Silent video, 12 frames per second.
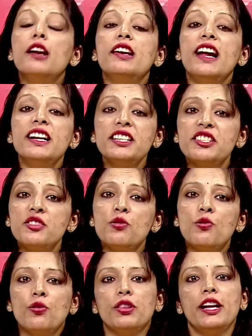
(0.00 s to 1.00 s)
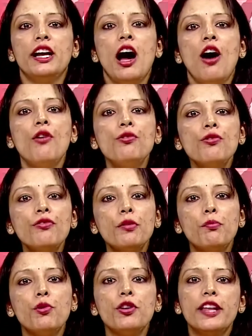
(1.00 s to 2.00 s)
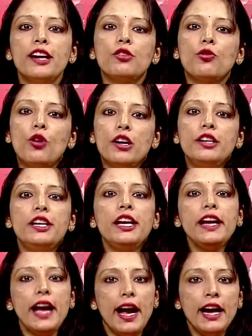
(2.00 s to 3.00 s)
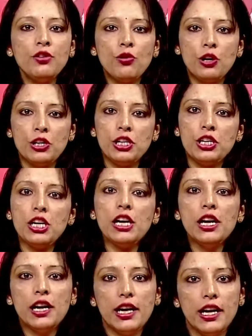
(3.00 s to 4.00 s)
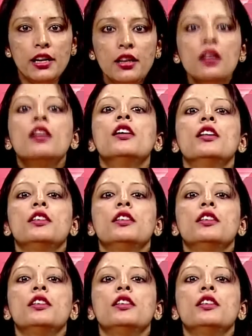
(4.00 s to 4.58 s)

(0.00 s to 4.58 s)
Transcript: let's know that how do we put that quality and quantity in